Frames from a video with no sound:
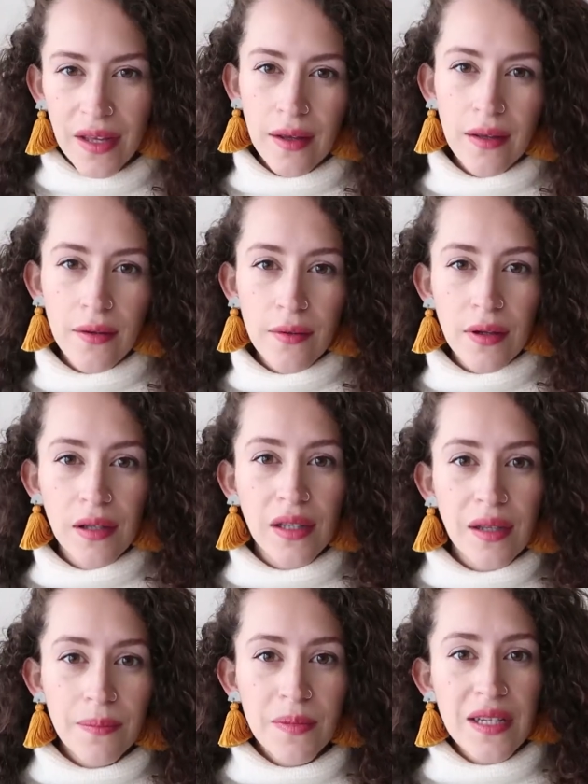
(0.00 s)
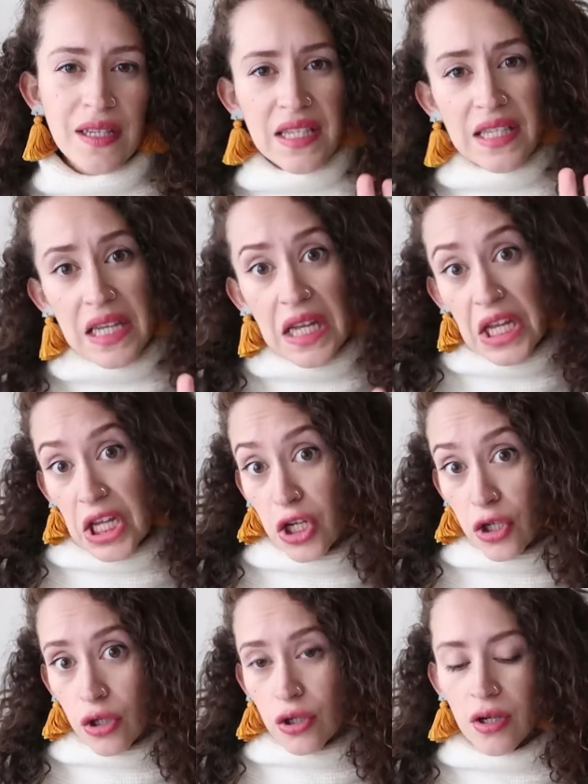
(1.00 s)
like a
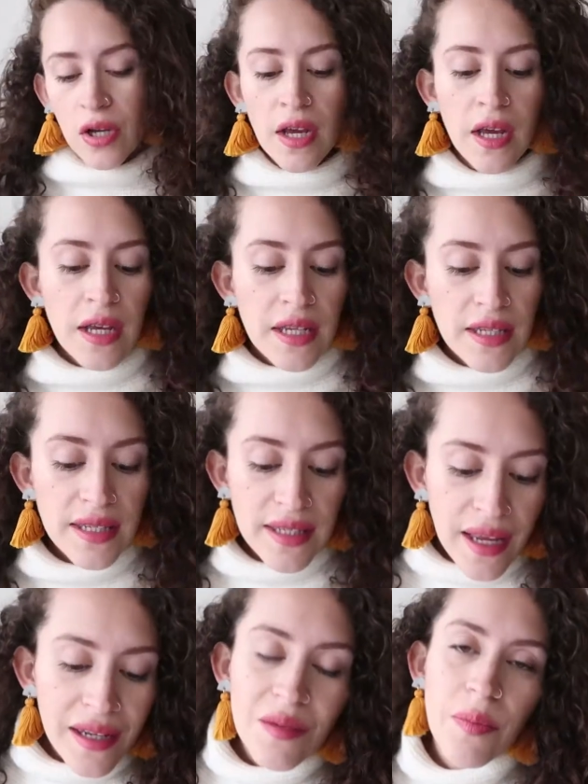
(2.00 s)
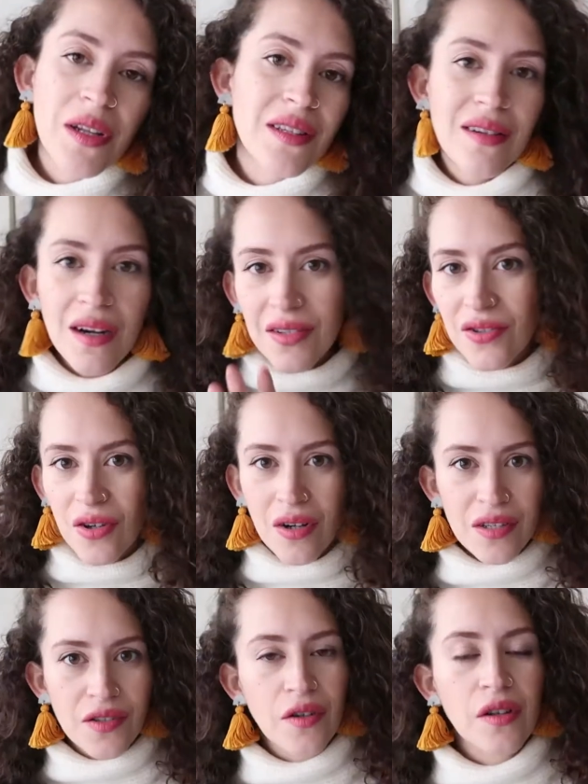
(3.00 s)
eucalyptus-ish scent, but it's not as
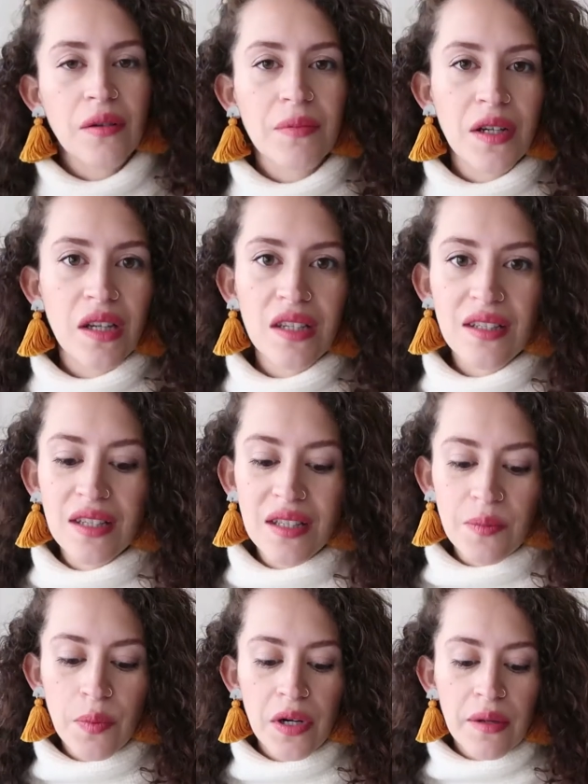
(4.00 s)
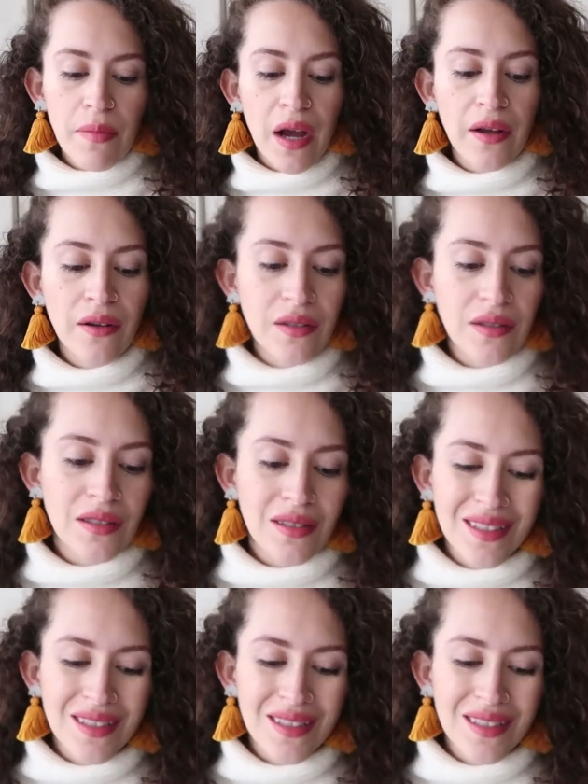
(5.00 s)
strong as eucalyptus. It's pretty mild.